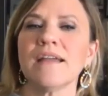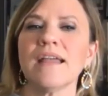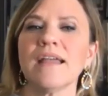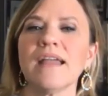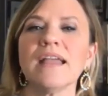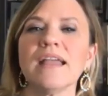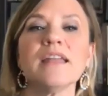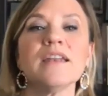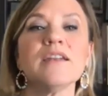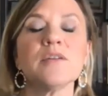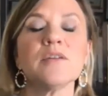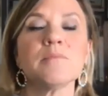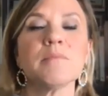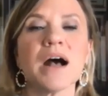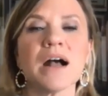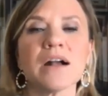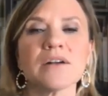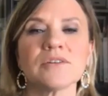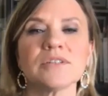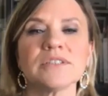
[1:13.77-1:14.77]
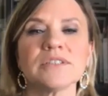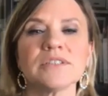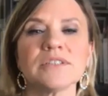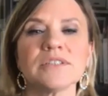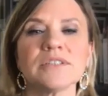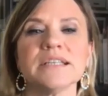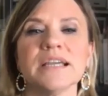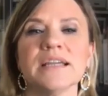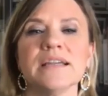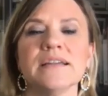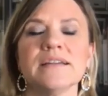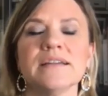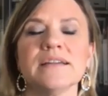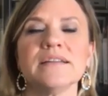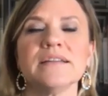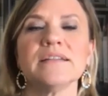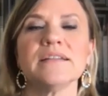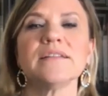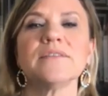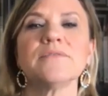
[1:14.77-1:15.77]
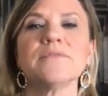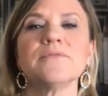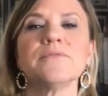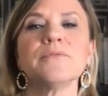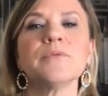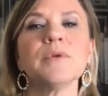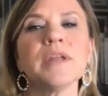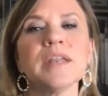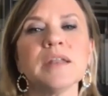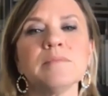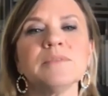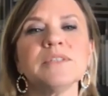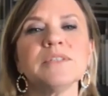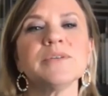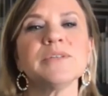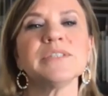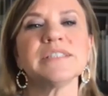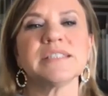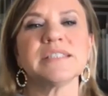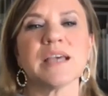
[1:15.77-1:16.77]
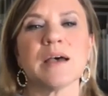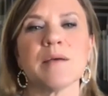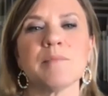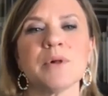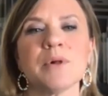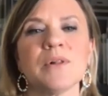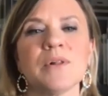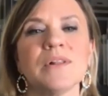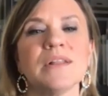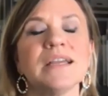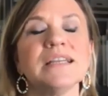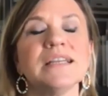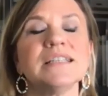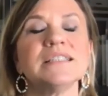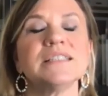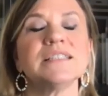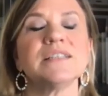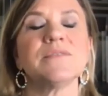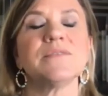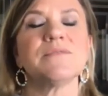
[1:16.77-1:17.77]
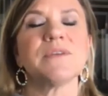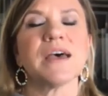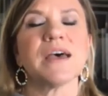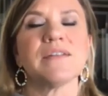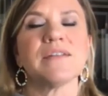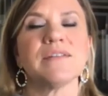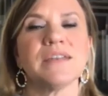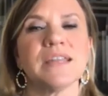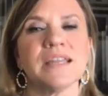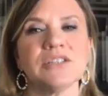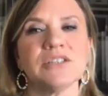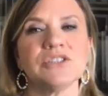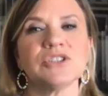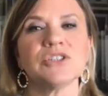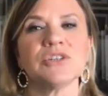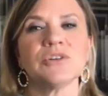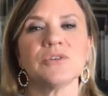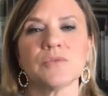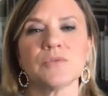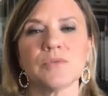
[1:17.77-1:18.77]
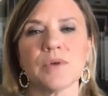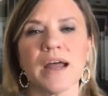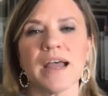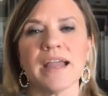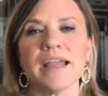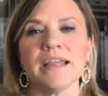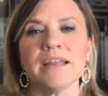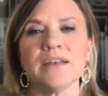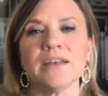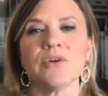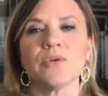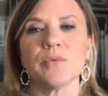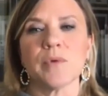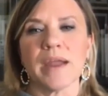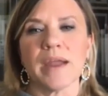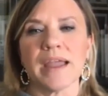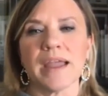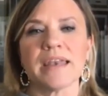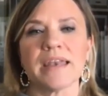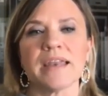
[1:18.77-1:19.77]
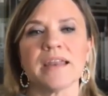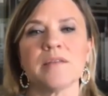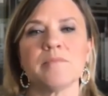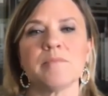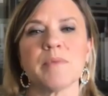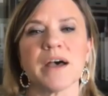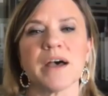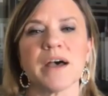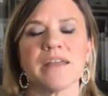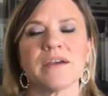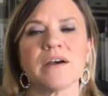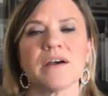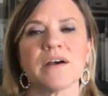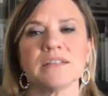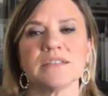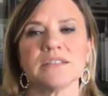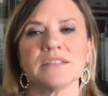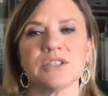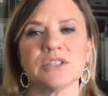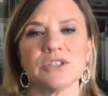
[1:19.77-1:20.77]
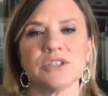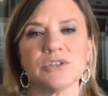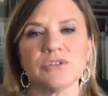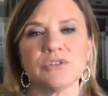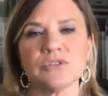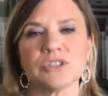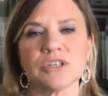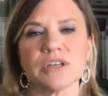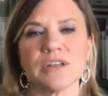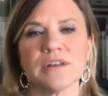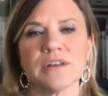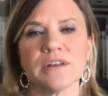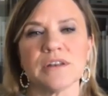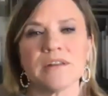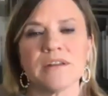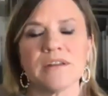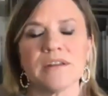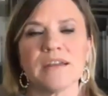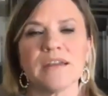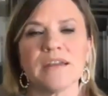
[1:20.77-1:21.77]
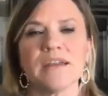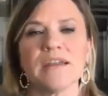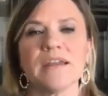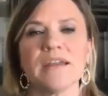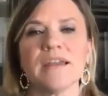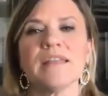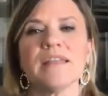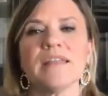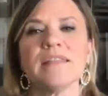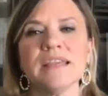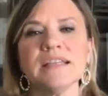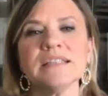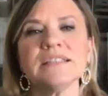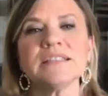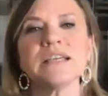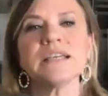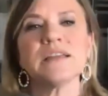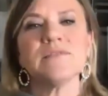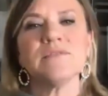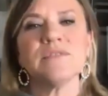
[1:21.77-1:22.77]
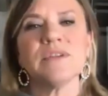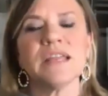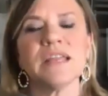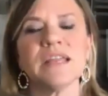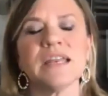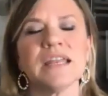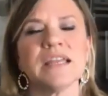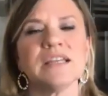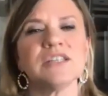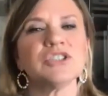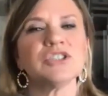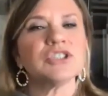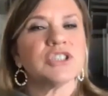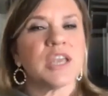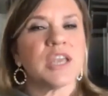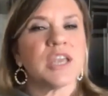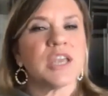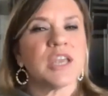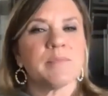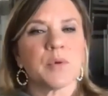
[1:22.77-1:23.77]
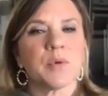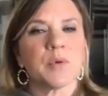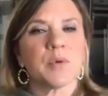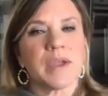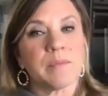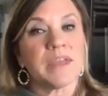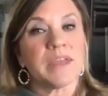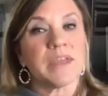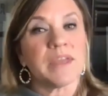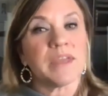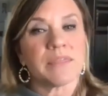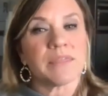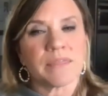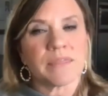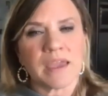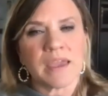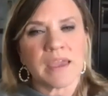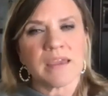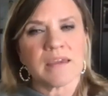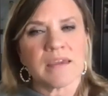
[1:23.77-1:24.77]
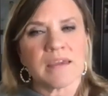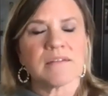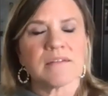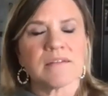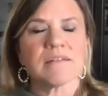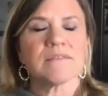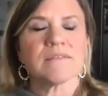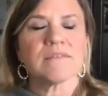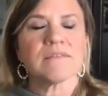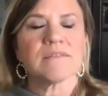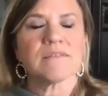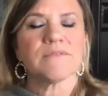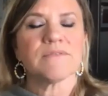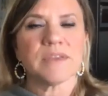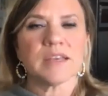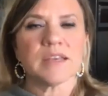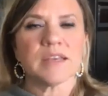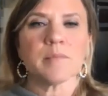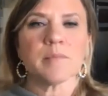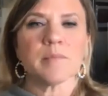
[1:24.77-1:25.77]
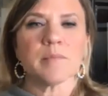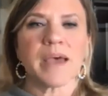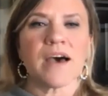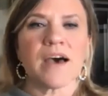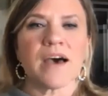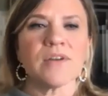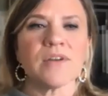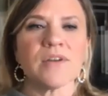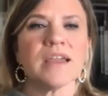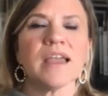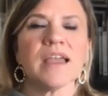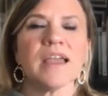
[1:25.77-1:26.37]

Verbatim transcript: In a democracy, the freedom to assemble is a foundational right granted by the Constitution these convenings shape the way we think, feel about,